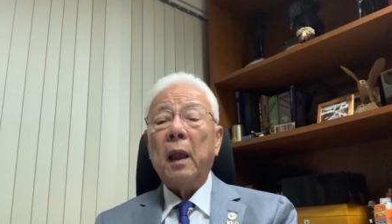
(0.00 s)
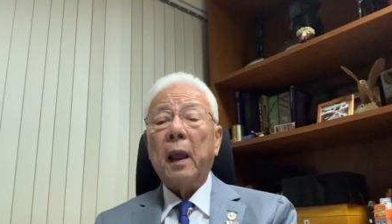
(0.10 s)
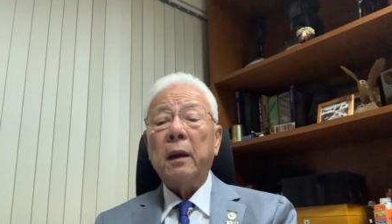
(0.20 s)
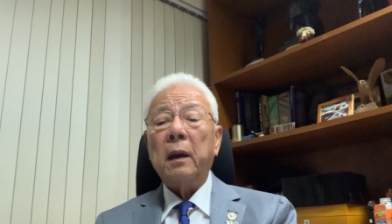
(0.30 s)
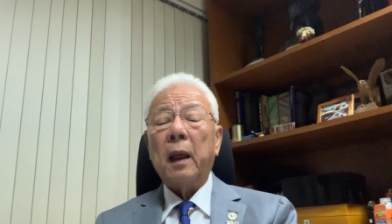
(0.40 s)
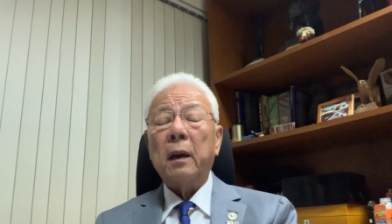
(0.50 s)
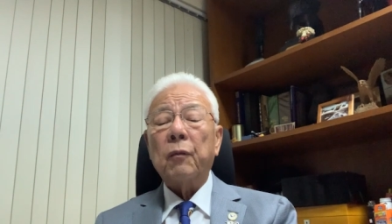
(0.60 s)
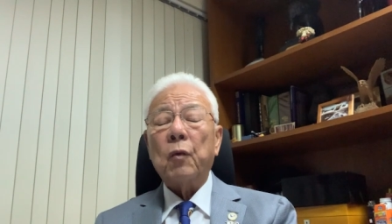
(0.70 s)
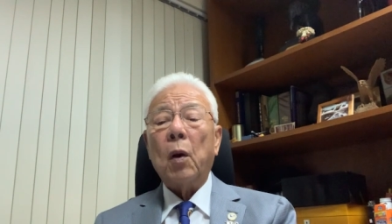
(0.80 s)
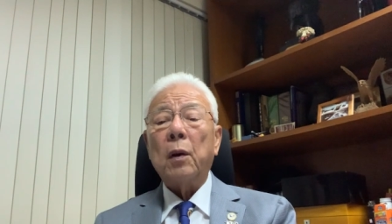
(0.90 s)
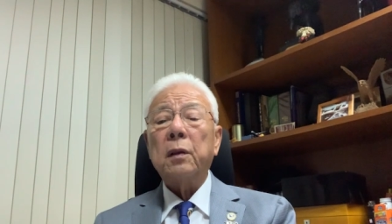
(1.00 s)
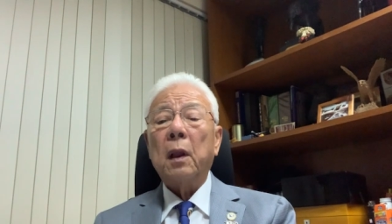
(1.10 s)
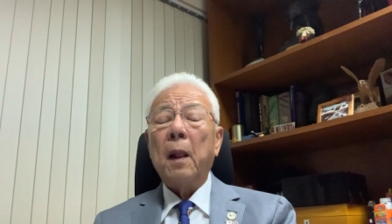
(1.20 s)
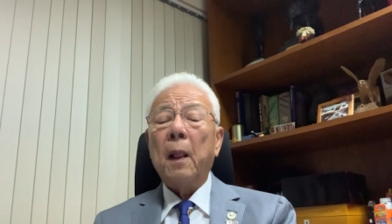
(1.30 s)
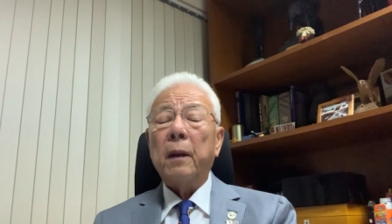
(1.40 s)
and, and of course,
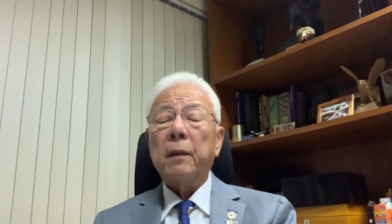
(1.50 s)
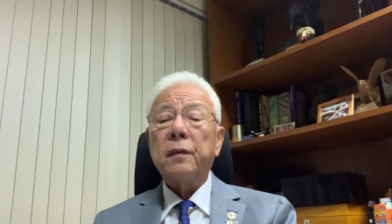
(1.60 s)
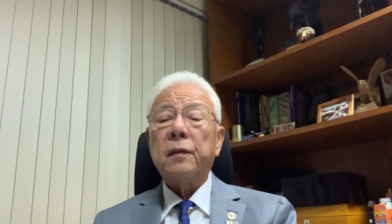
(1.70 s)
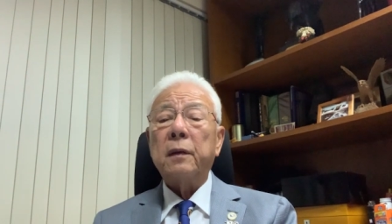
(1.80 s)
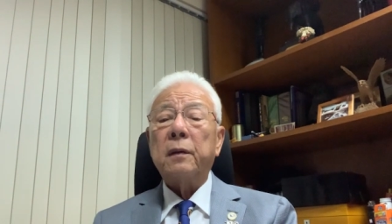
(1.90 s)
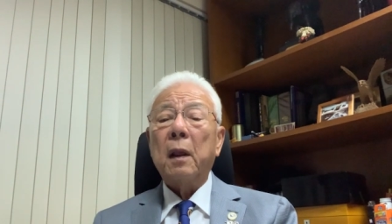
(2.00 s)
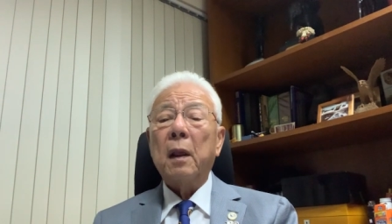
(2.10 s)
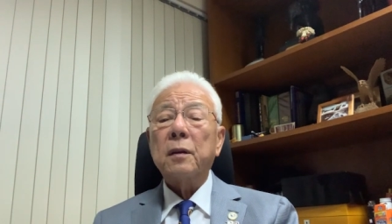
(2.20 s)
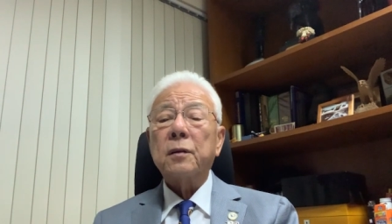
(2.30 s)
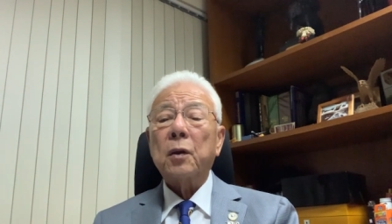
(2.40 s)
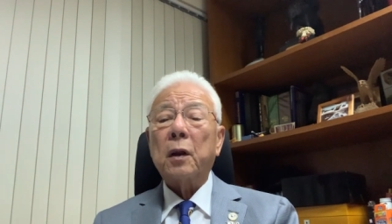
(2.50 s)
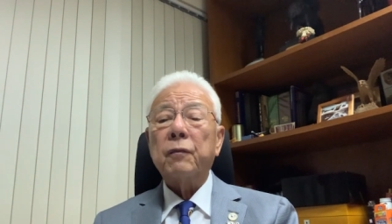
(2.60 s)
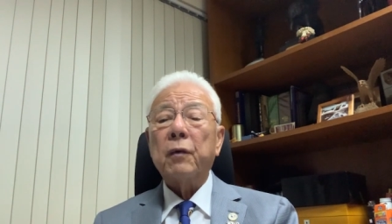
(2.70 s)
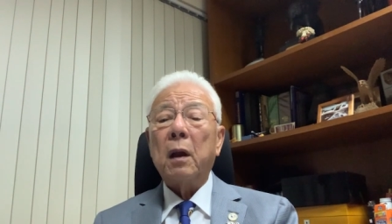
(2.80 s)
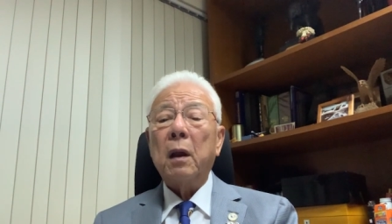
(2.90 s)
this is sort
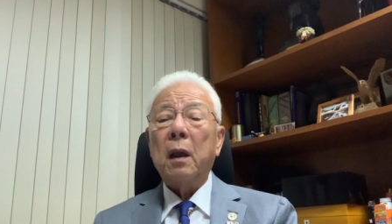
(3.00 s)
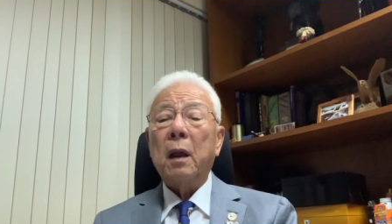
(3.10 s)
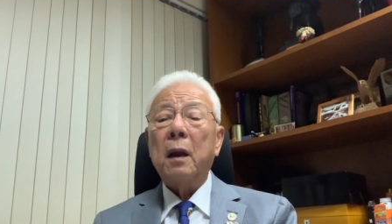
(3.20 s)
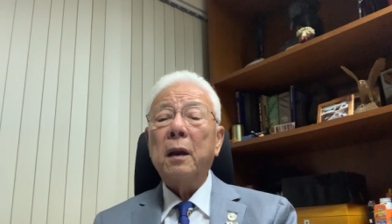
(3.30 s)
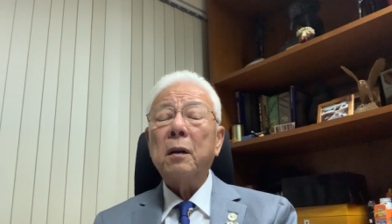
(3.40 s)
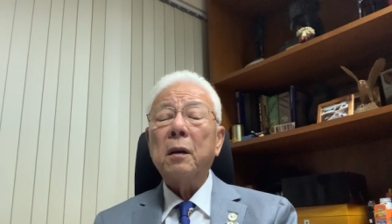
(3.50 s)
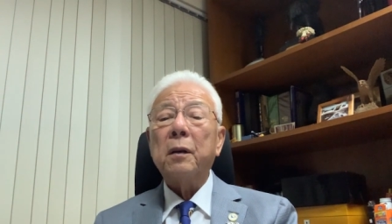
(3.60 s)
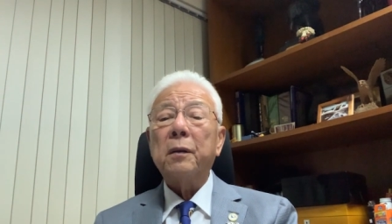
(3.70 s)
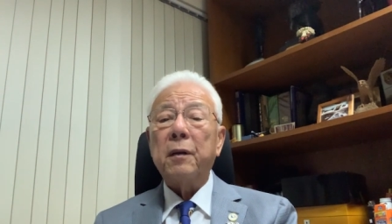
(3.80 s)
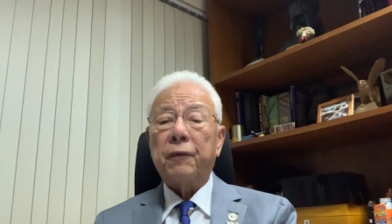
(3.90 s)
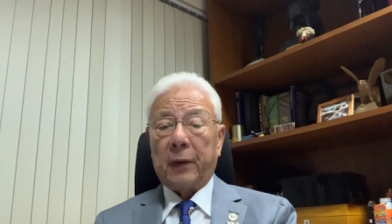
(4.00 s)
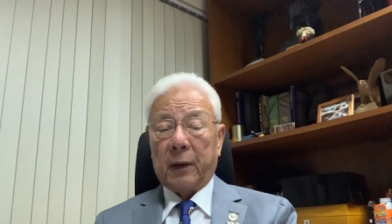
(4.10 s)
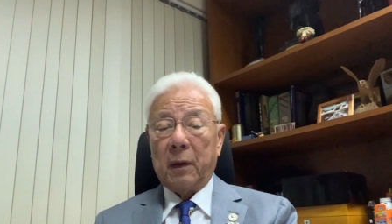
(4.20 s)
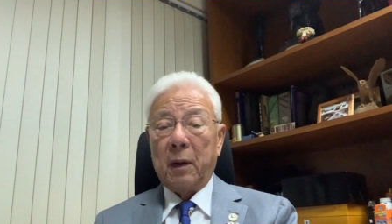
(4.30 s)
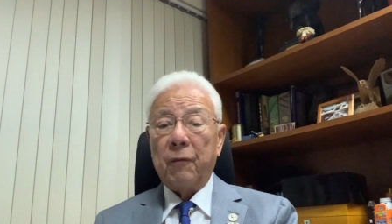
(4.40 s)
of a, a little
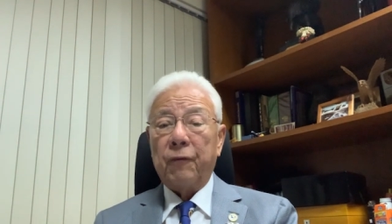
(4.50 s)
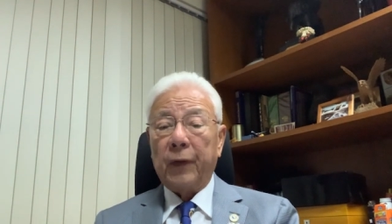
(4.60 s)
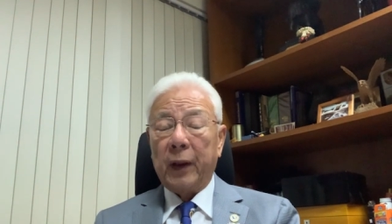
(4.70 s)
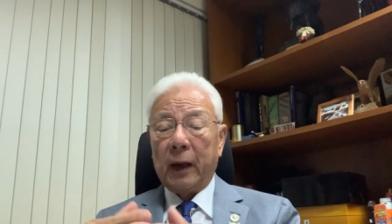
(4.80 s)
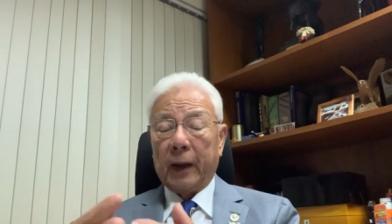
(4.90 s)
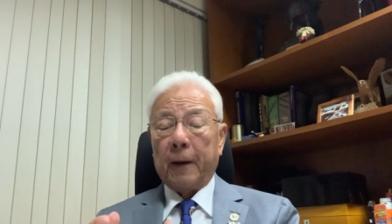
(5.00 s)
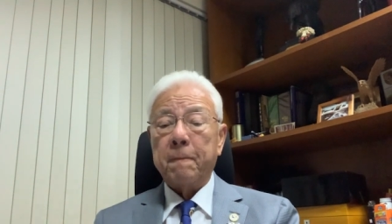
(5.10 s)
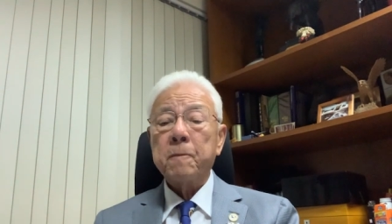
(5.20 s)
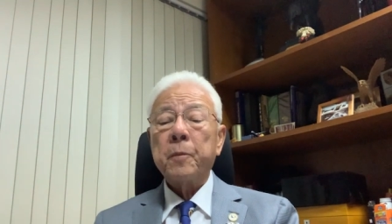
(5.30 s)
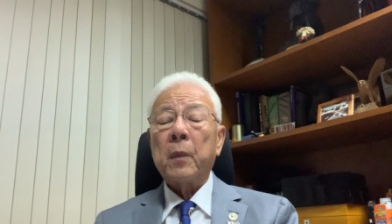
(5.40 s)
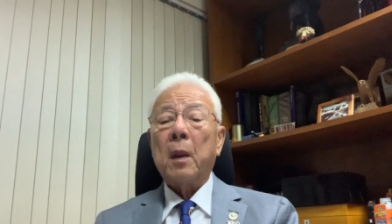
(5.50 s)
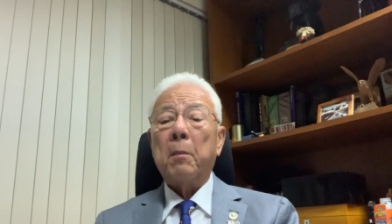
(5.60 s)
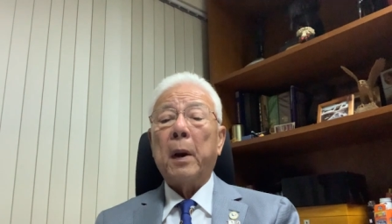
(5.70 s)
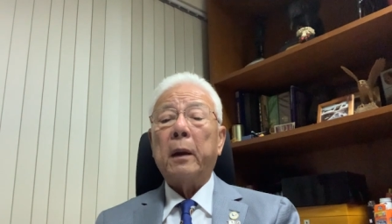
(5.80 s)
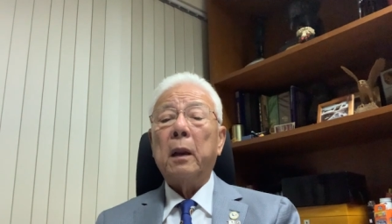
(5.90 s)
different feeling.
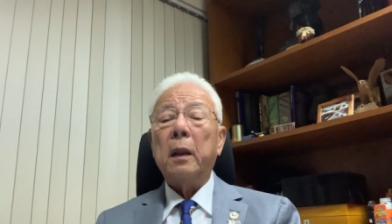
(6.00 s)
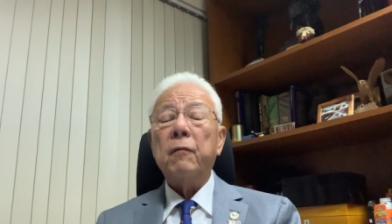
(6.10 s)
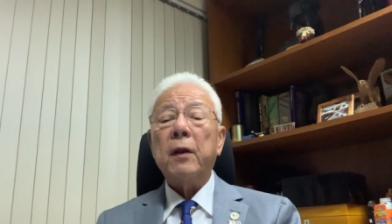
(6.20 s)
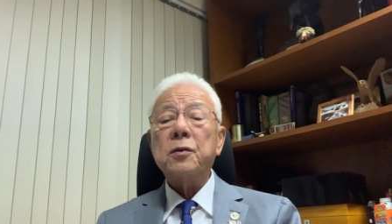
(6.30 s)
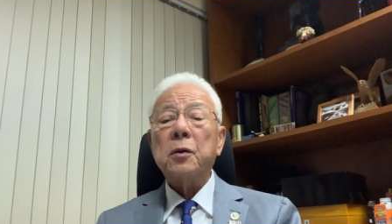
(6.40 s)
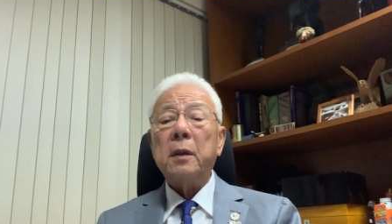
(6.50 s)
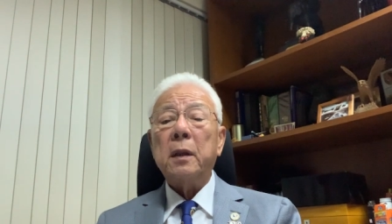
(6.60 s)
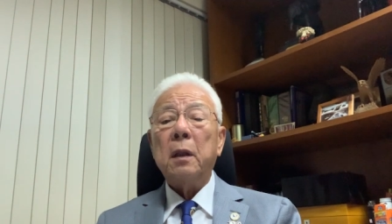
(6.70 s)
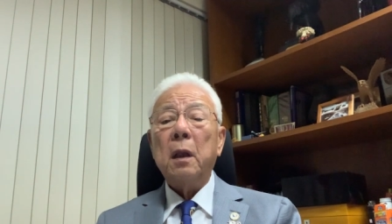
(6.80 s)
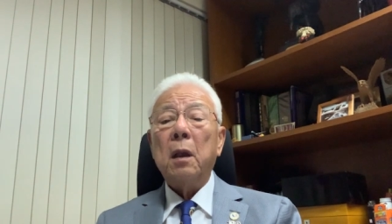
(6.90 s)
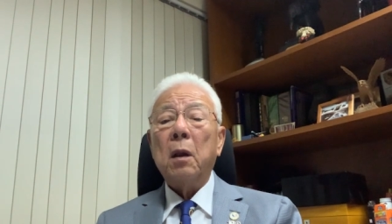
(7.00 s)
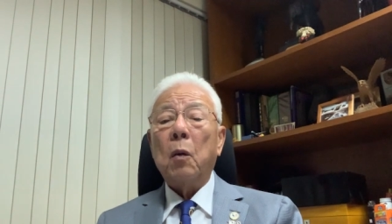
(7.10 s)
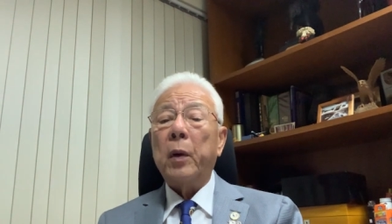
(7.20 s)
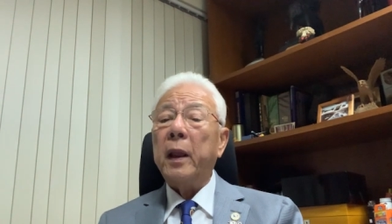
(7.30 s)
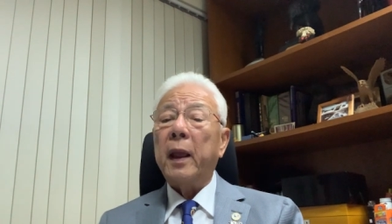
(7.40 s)
But eventually,
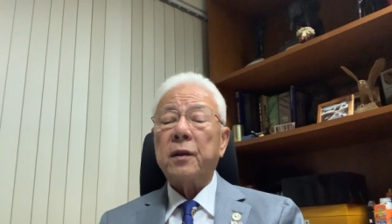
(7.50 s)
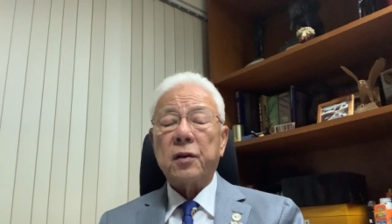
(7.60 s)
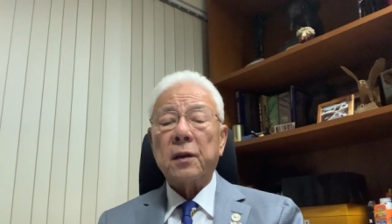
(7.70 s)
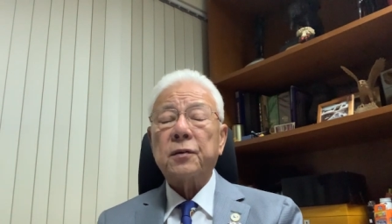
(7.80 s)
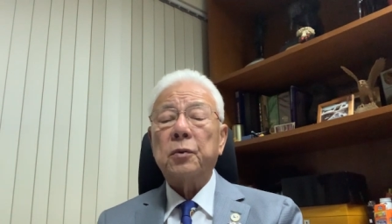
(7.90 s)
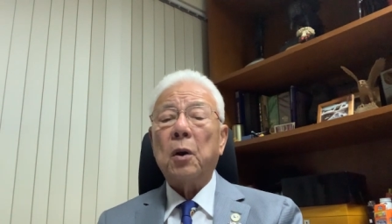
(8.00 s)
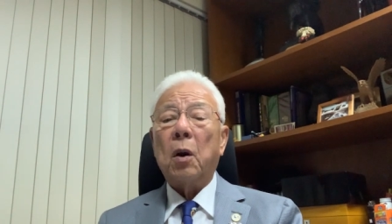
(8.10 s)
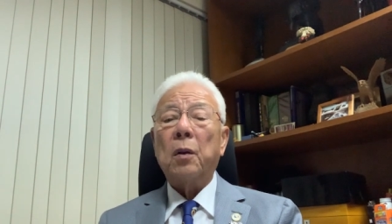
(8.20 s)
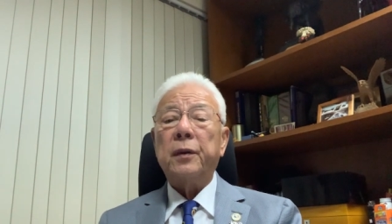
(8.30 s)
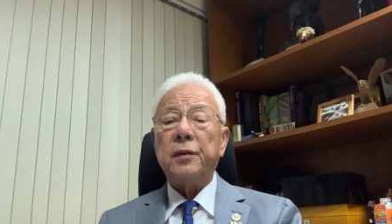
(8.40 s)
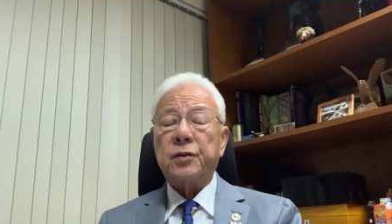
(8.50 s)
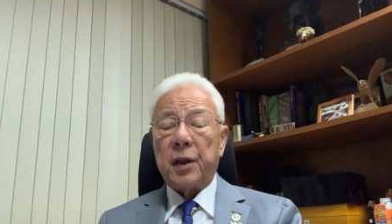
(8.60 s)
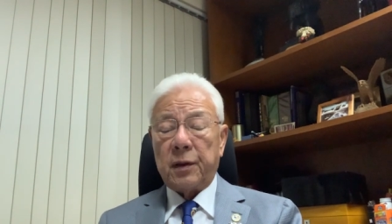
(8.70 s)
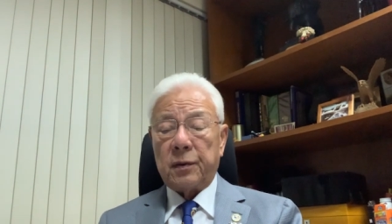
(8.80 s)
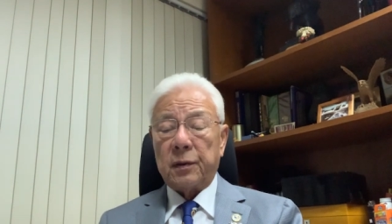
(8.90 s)
we adjust to all these
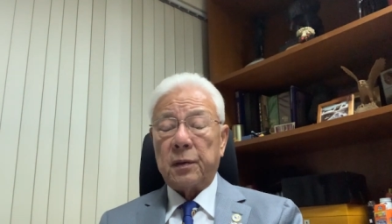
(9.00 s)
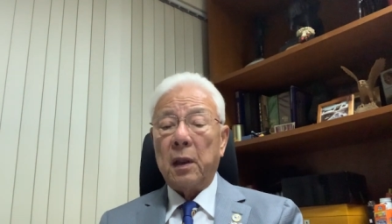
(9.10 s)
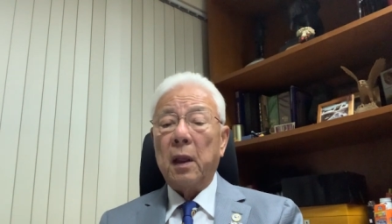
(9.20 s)
changes.